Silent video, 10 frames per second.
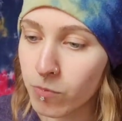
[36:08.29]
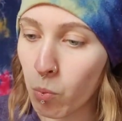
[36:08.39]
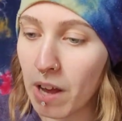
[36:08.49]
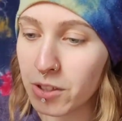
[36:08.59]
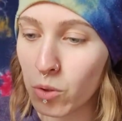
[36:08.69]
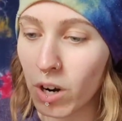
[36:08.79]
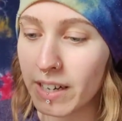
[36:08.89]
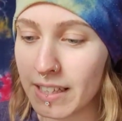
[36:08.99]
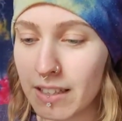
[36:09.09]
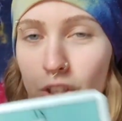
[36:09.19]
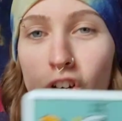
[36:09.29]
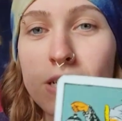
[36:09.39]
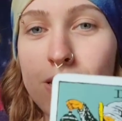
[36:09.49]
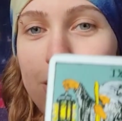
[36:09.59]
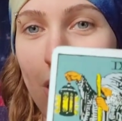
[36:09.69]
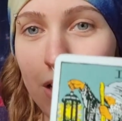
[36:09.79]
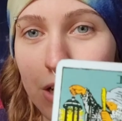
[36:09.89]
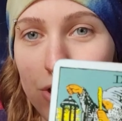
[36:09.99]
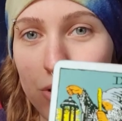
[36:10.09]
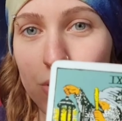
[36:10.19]
While you're in
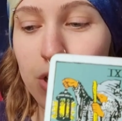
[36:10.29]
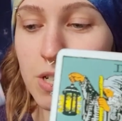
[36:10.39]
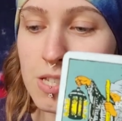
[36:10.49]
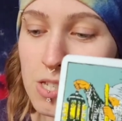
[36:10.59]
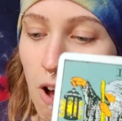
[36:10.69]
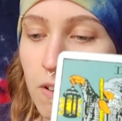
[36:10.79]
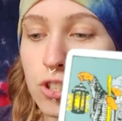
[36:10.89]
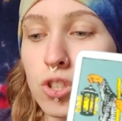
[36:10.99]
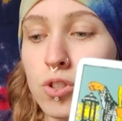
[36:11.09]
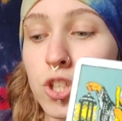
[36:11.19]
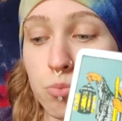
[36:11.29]
solitude, you're